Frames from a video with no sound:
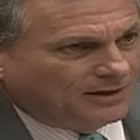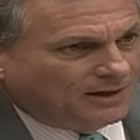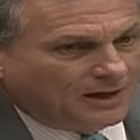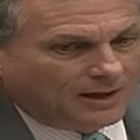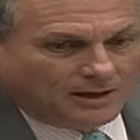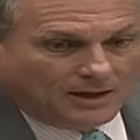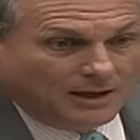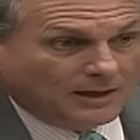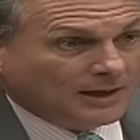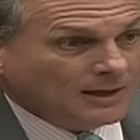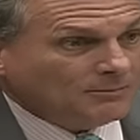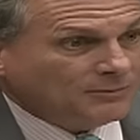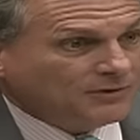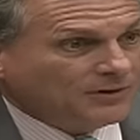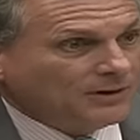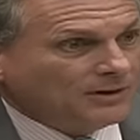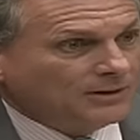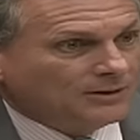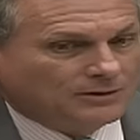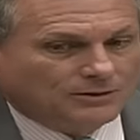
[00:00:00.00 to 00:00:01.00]
And, and, I'm
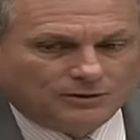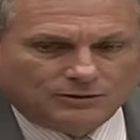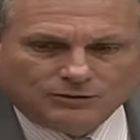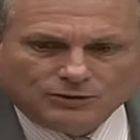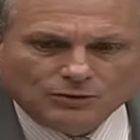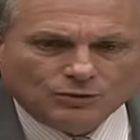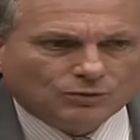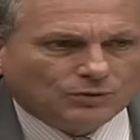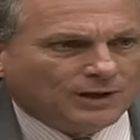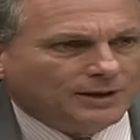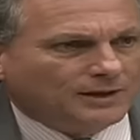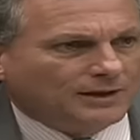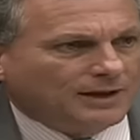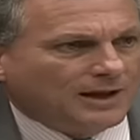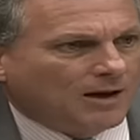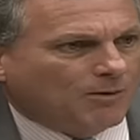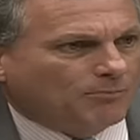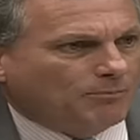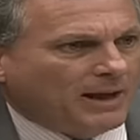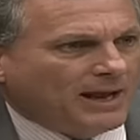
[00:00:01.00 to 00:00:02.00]
telling you, you laid it
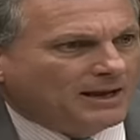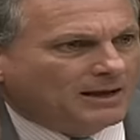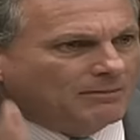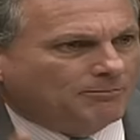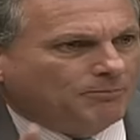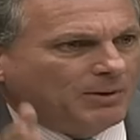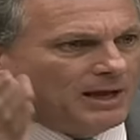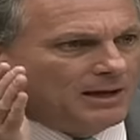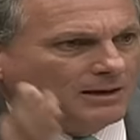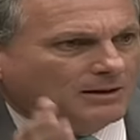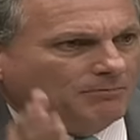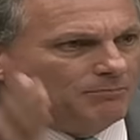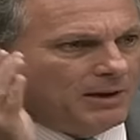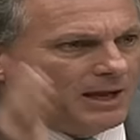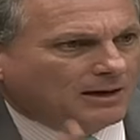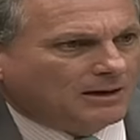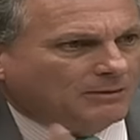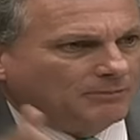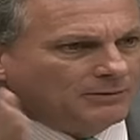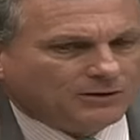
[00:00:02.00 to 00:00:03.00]
out bam, bam,
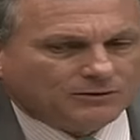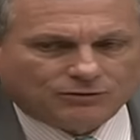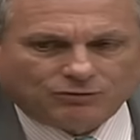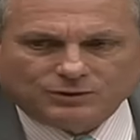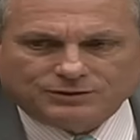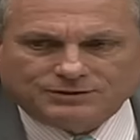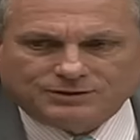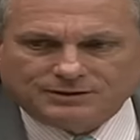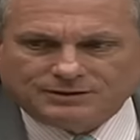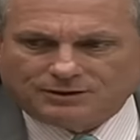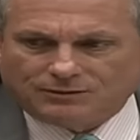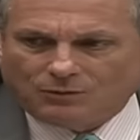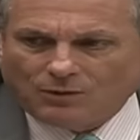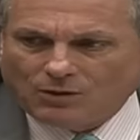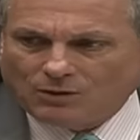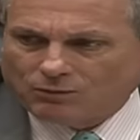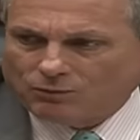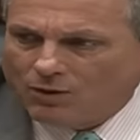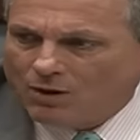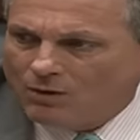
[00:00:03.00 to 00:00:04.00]
bam. Here's what she did
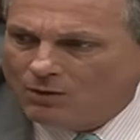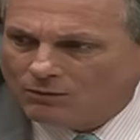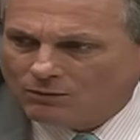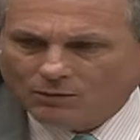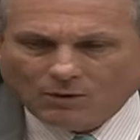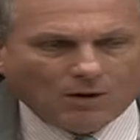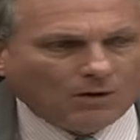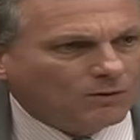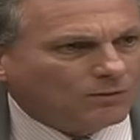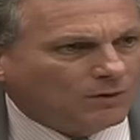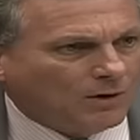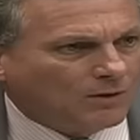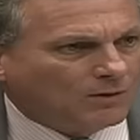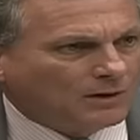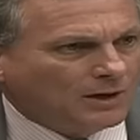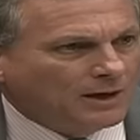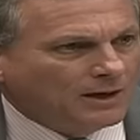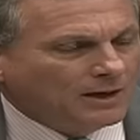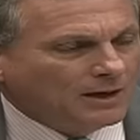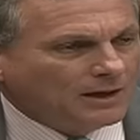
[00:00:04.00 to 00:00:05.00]
wrong, wrong, wrong,
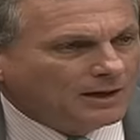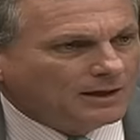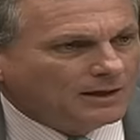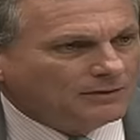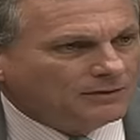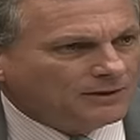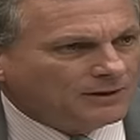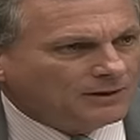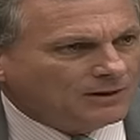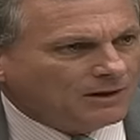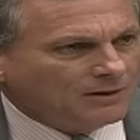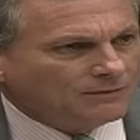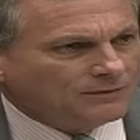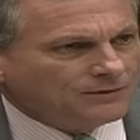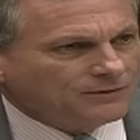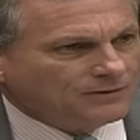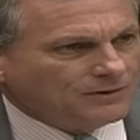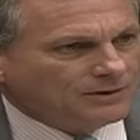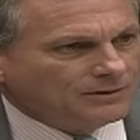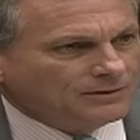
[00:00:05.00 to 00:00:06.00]
wrong. And then all of a
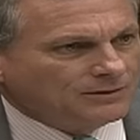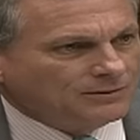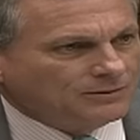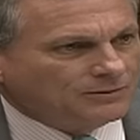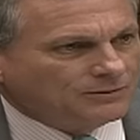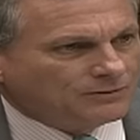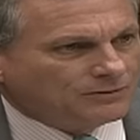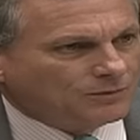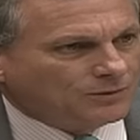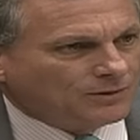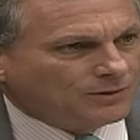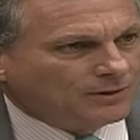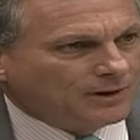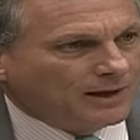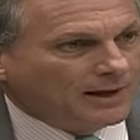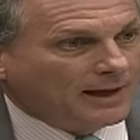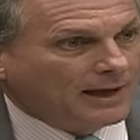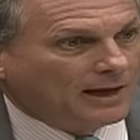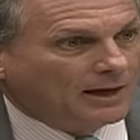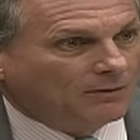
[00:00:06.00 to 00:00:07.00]
sudden you used the
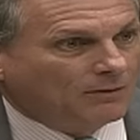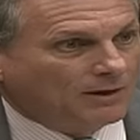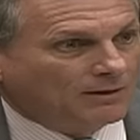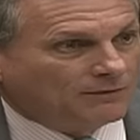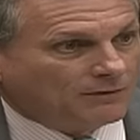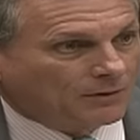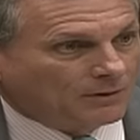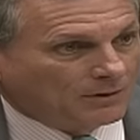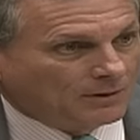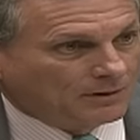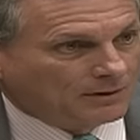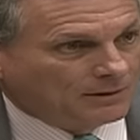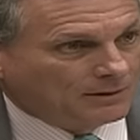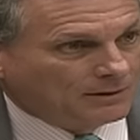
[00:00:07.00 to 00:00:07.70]
word, however.